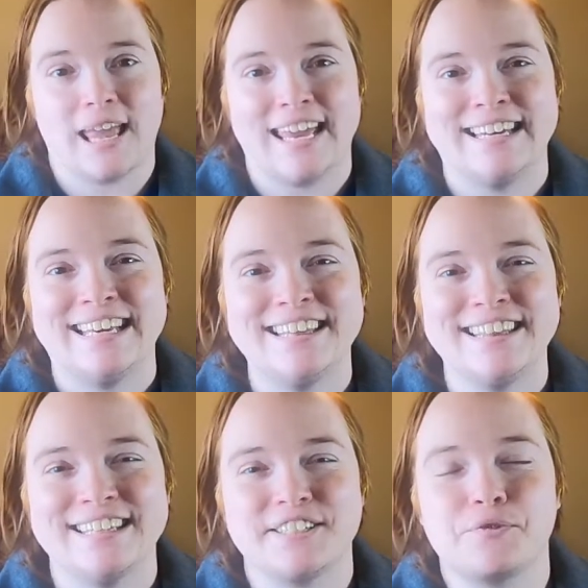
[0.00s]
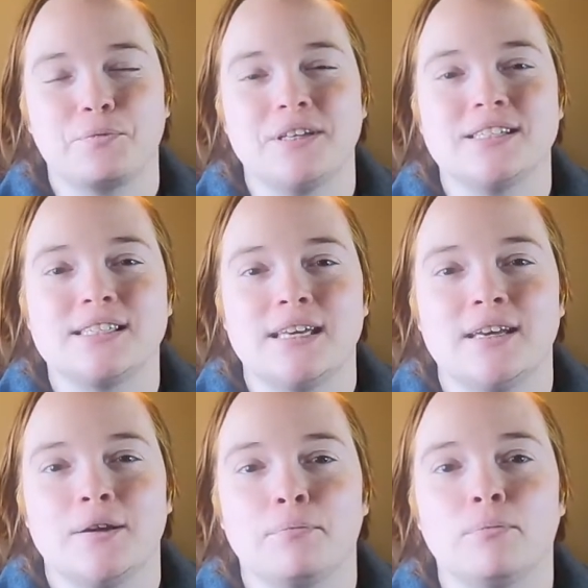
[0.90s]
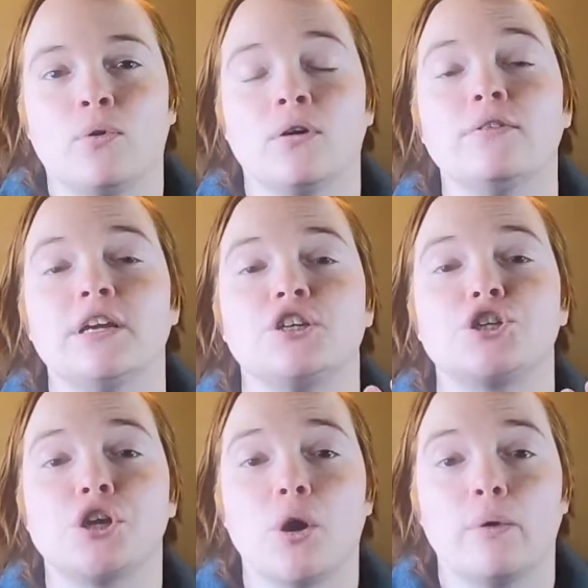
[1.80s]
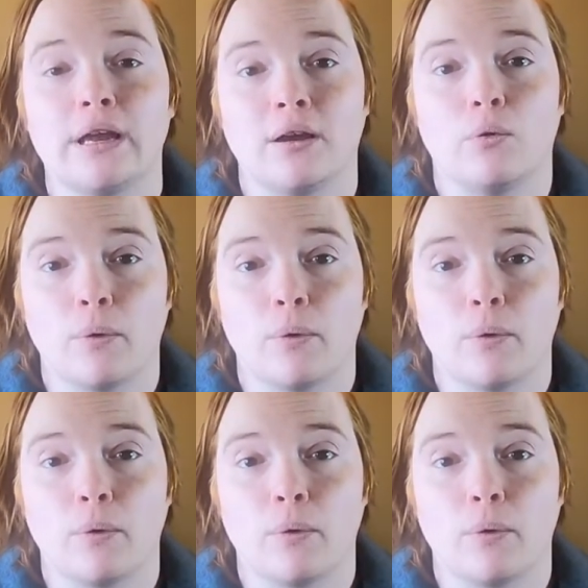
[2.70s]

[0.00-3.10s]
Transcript: And in this, we see more of a showing